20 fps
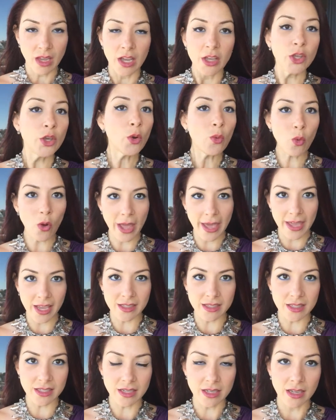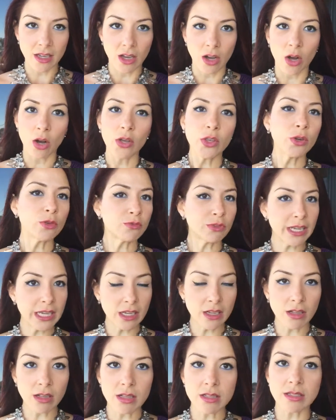Your weight, your
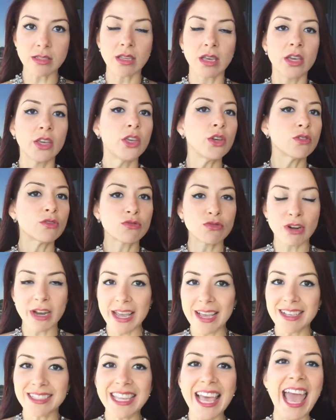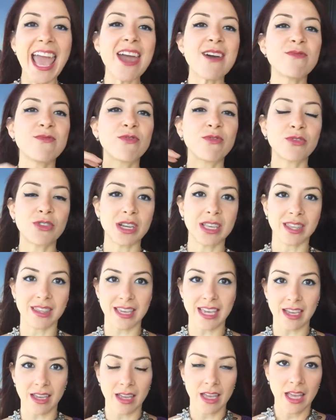wrinkles, your grace,
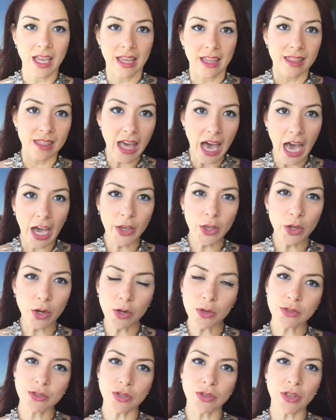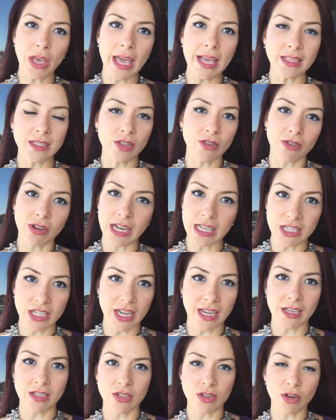everything. How you look today is not going to
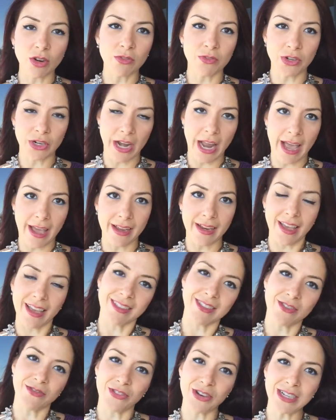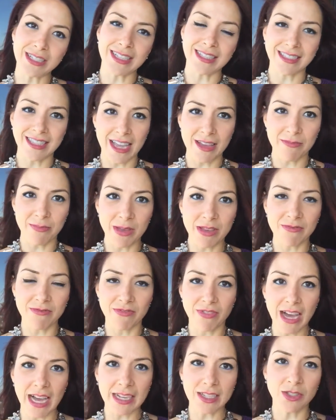change overnight. And the first step, in
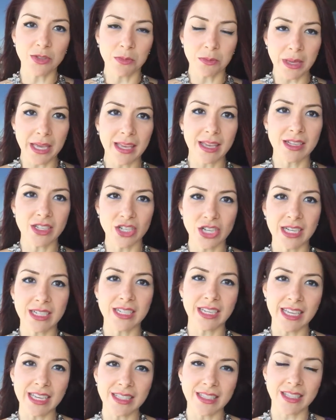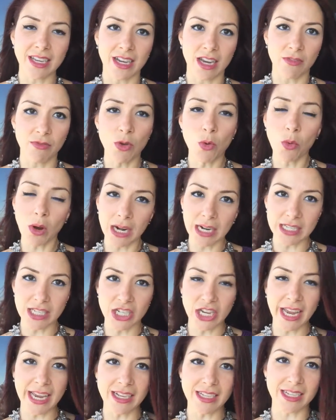fact, to make it change easier, if you want to
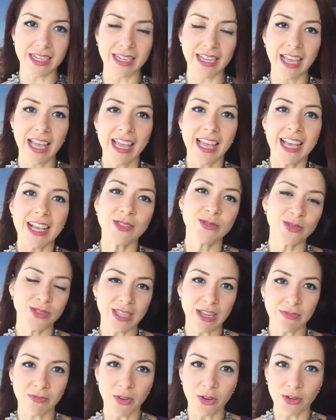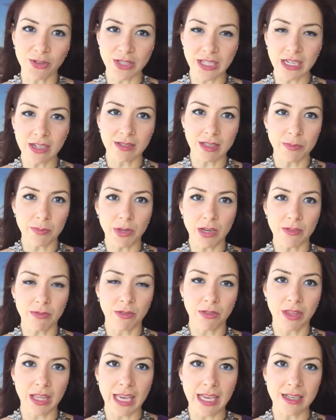change it, is to start focusing on the
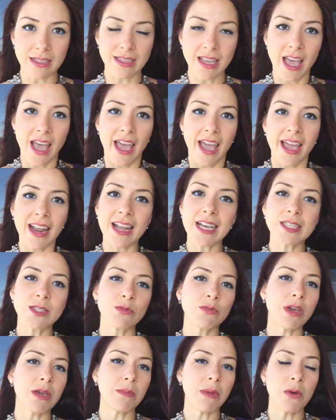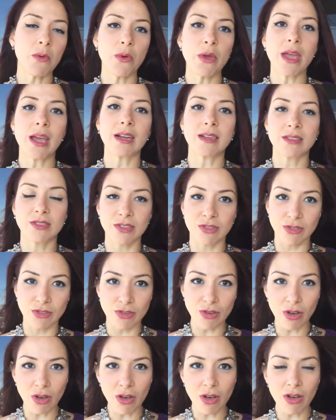beautiful things. And as women, we are
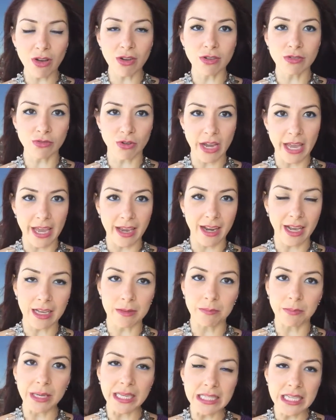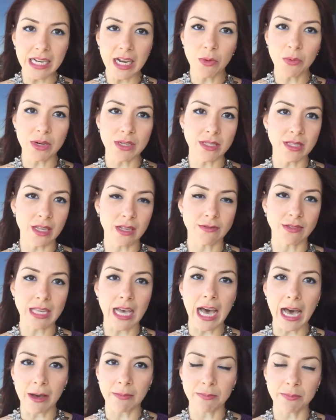so great at beating ourselves
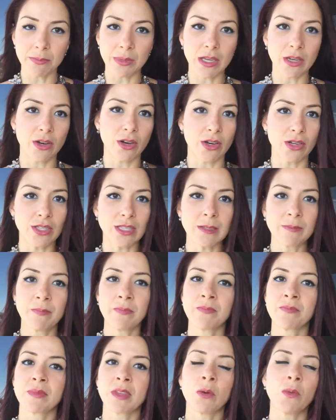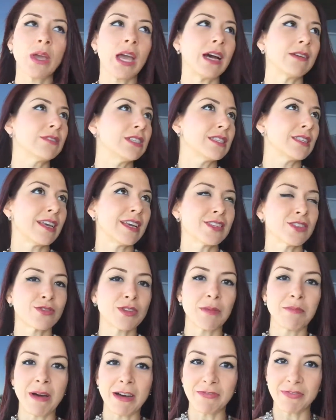up because we have this
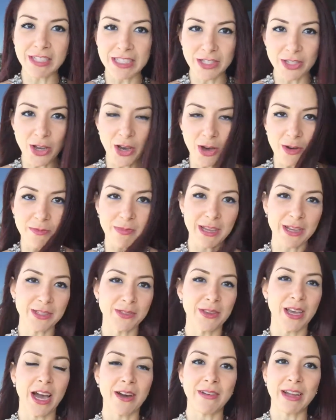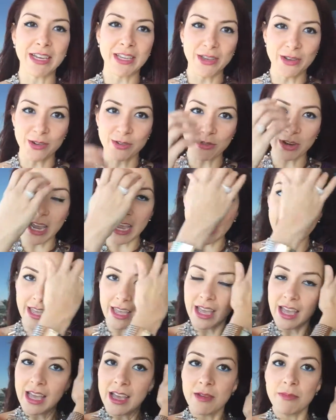extra muffin top, because we have a new
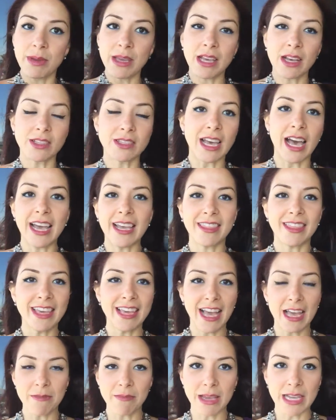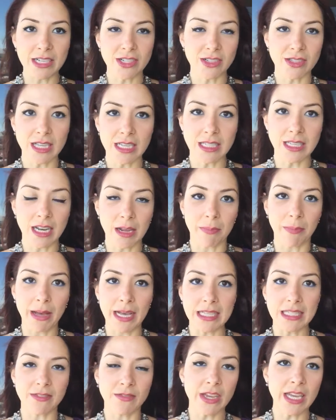gray, because I think I mentioned this in a
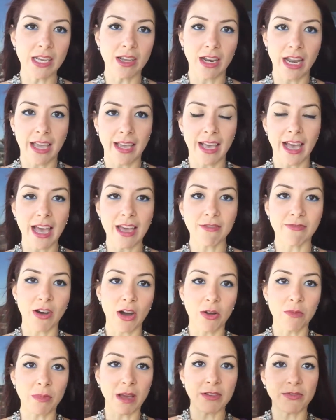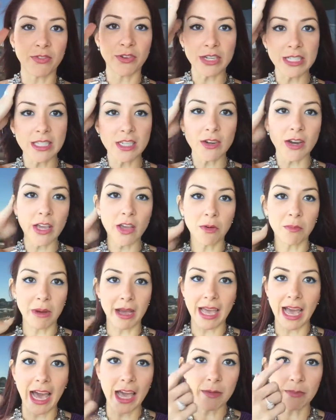past video, like I found my first gray on
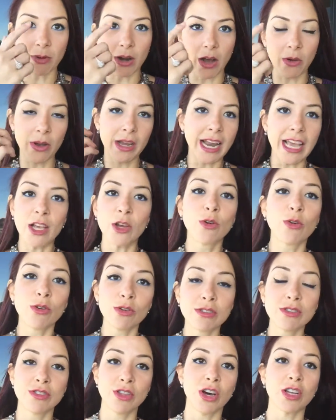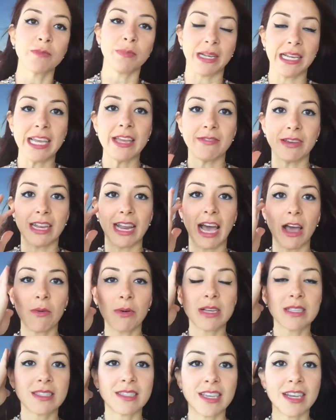my eyebrow and I could not believe it. I
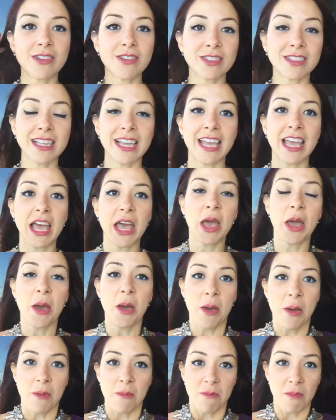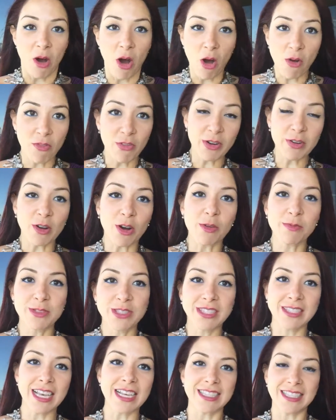was seriously over
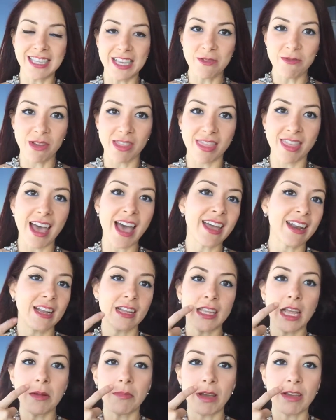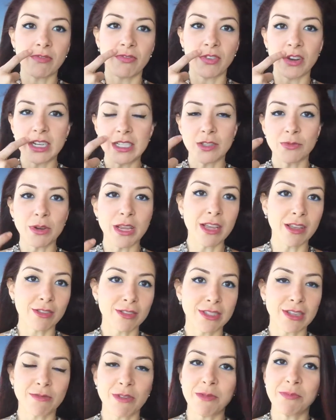obsessing with that, and then my first
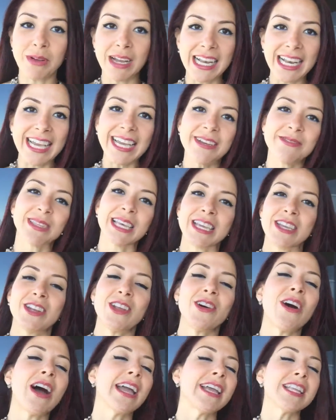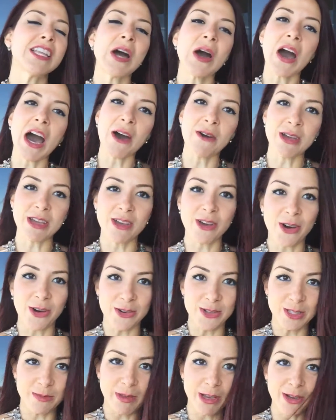wrinkles around my lips, and I know how it
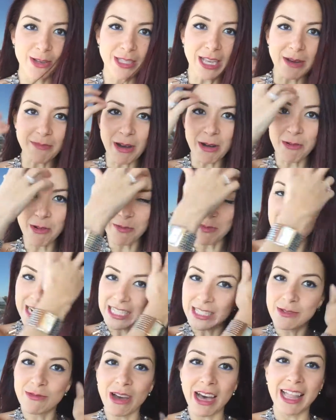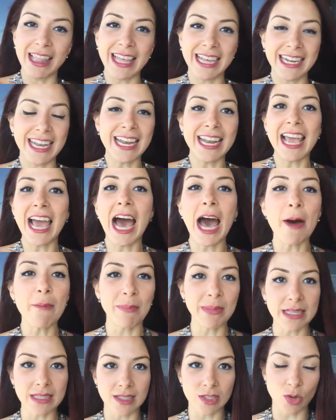goes because I'm a woman as well, and then it
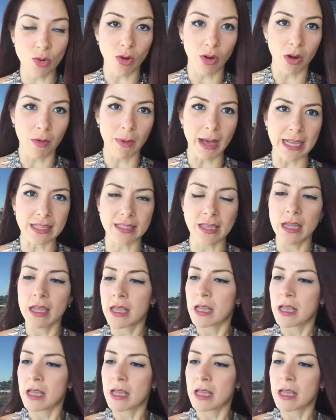happens to all of us.